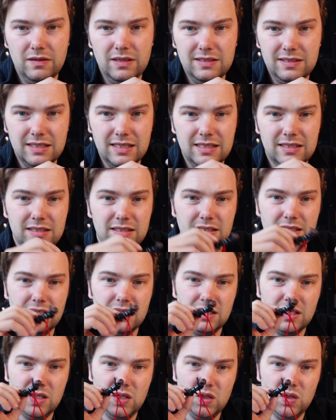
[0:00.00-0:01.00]
This is
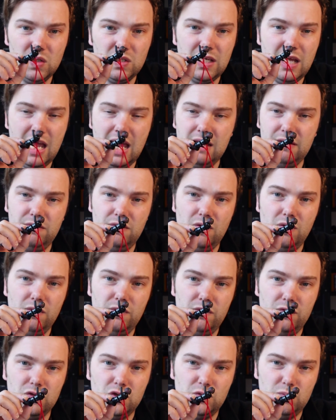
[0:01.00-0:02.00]
a good
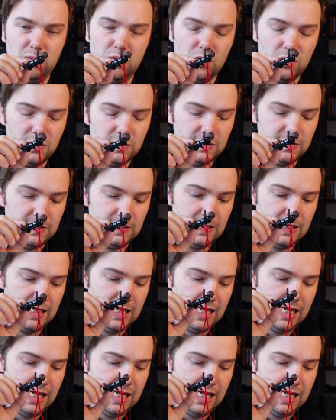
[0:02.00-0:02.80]
headphone for sports.